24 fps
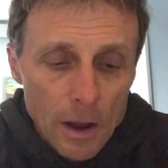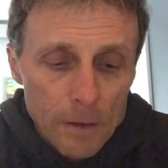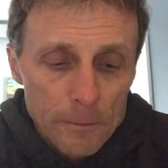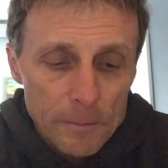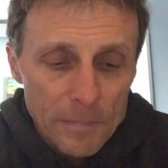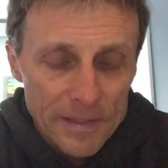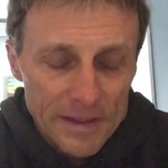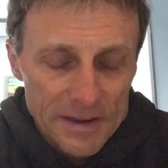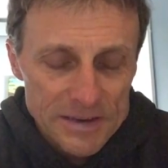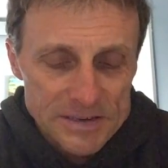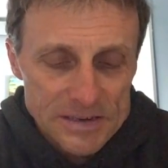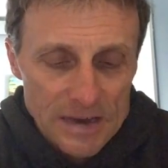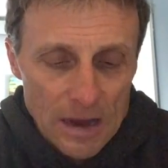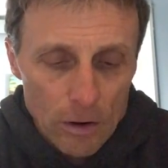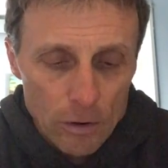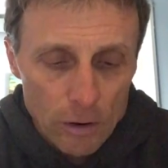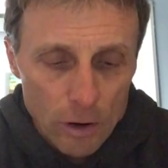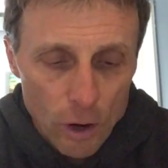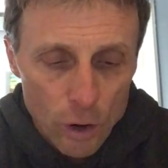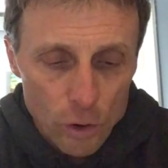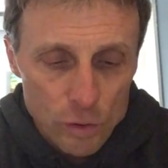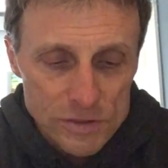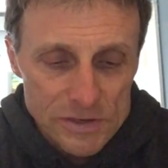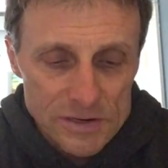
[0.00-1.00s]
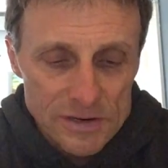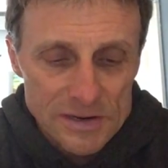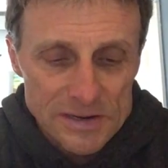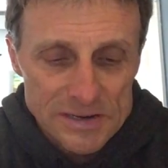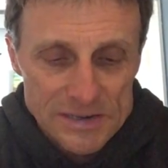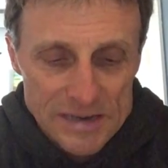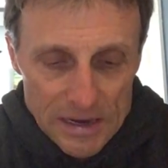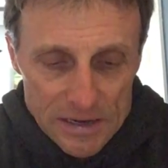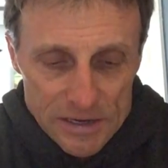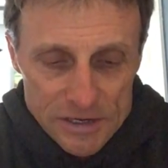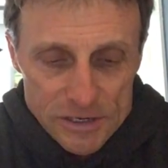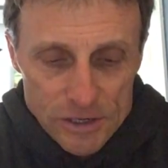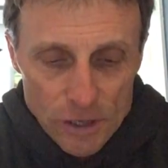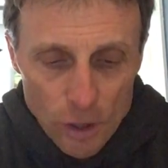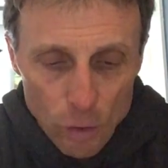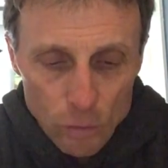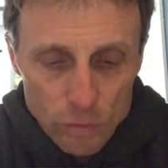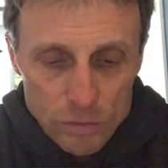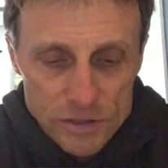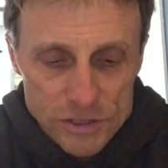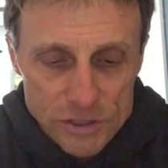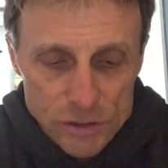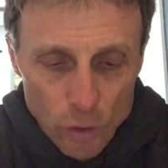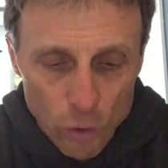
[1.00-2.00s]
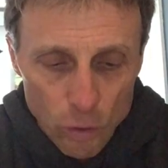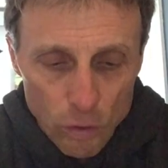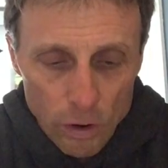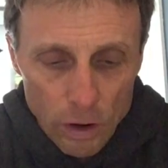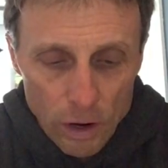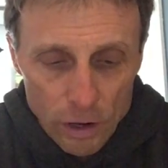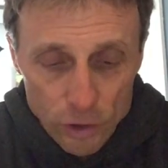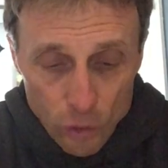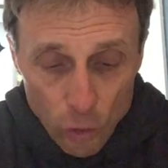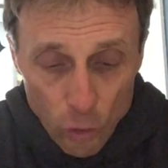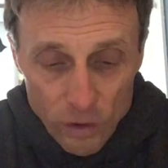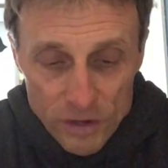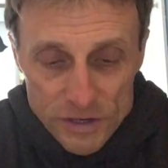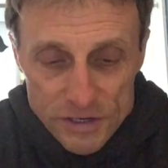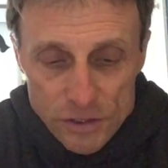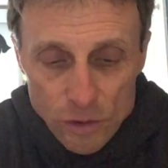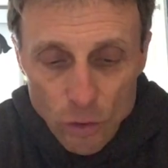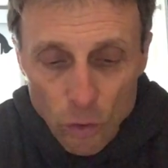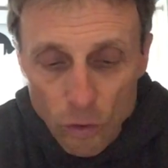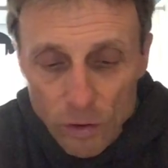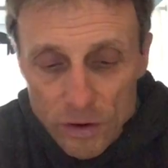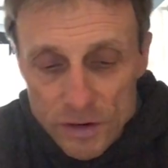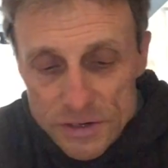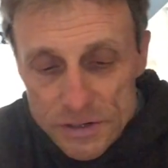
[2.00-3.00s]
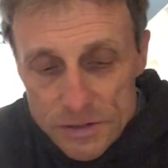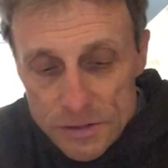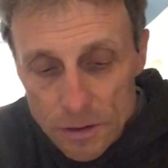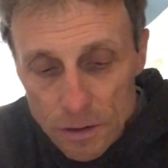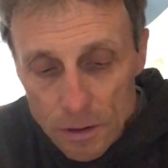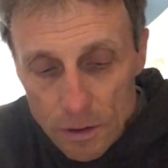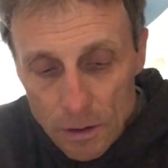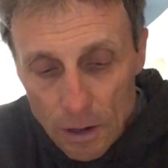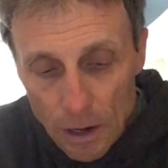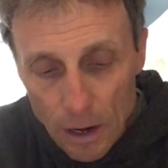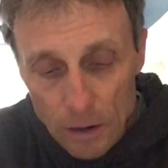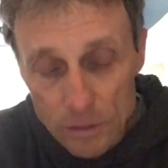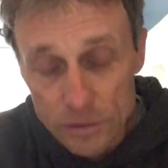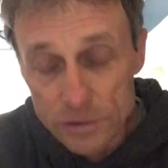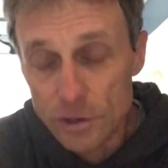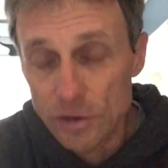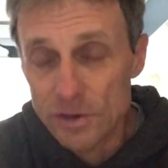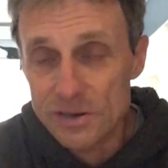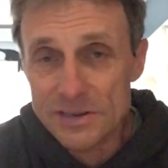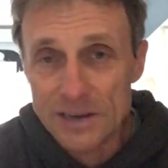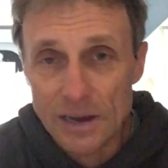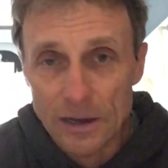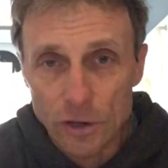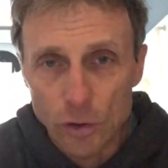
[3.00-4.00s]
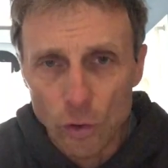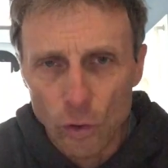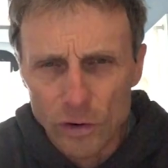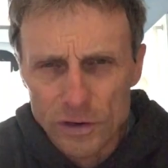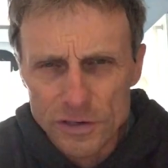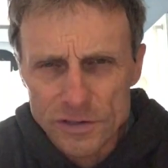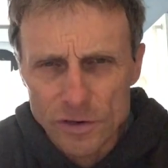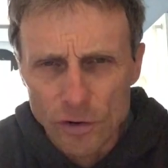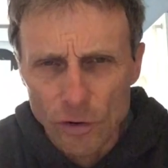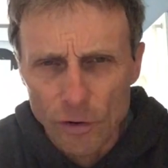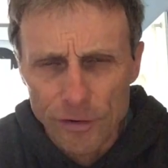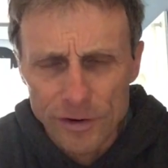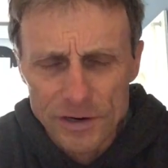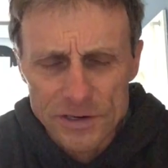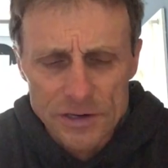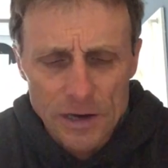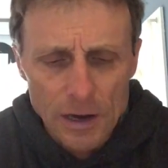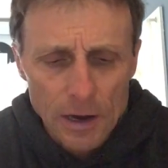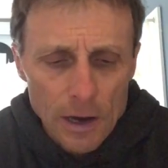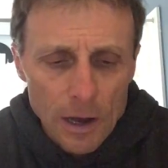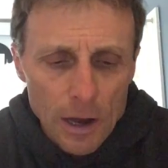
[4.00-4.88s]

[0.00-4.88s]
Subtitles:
But this is how it goes. Since no toy stores, I was going to say toy stories,